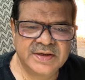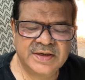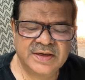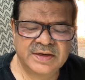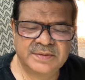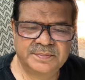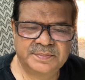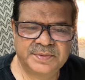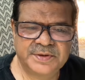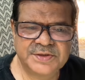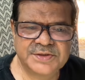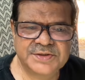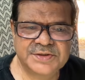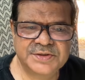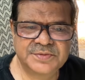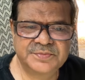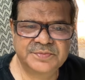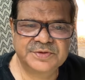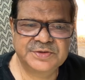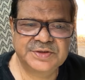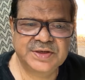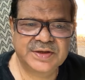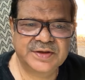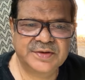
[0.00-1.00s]
a person
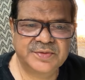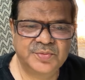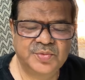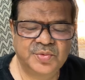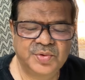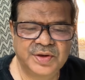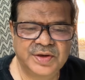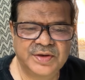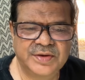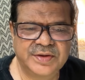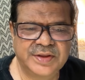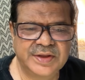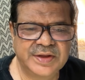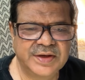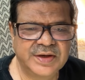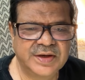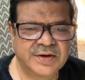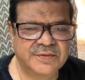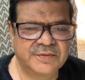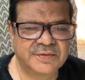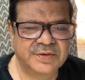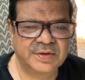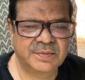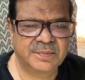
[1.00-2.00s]
who can think
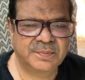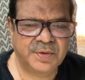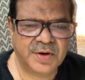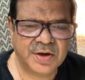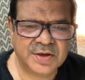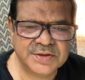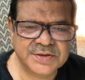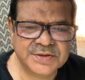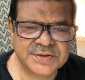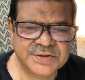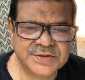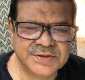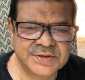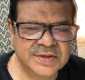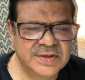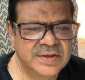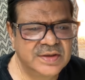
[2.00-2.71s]
out of the box,